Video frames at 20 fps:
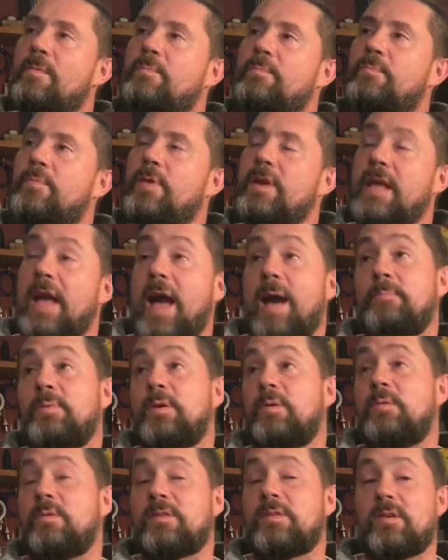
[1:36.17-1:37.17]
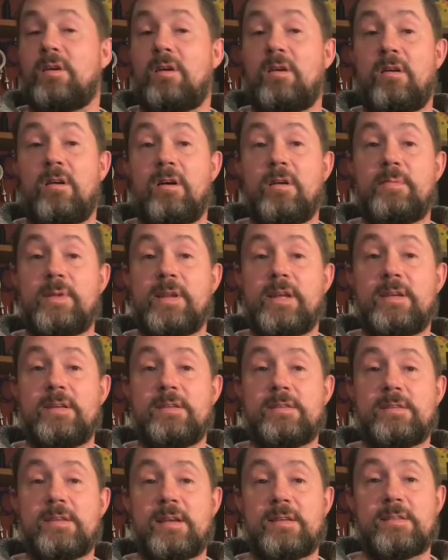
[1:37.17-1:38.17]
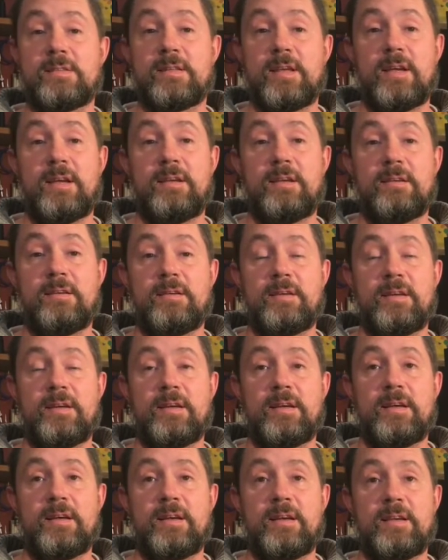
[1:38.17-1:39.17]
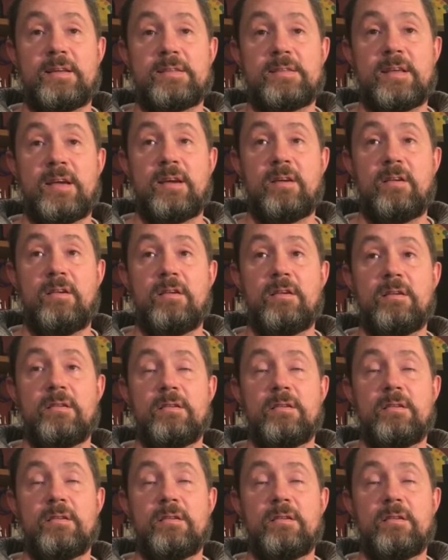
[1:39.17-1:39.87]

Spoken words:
pretty happy with the harmonies as they are.